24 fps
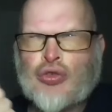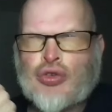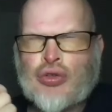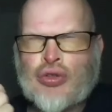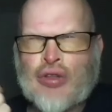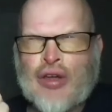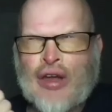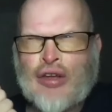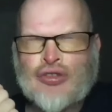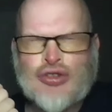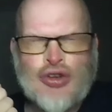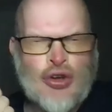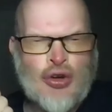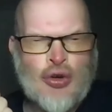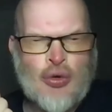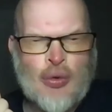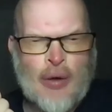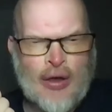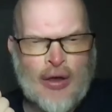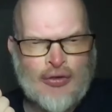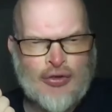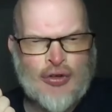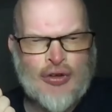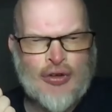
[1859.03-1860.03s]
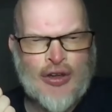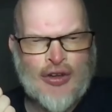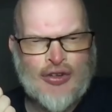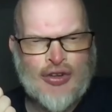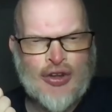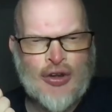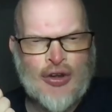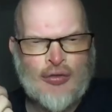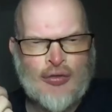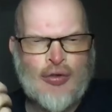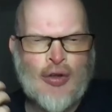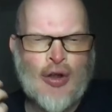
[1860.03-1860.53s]
the ancient Greek
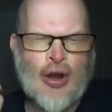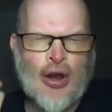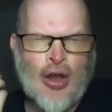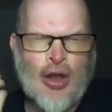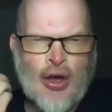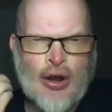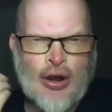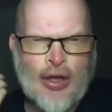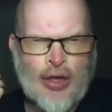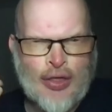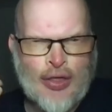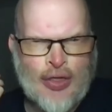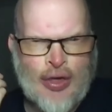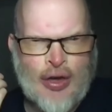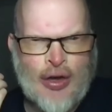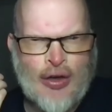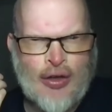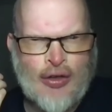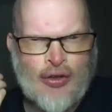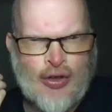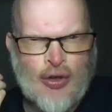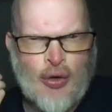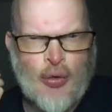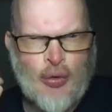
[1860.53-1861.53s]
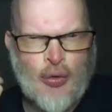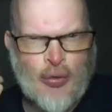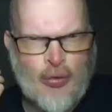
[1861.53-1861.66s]
tradition of learning things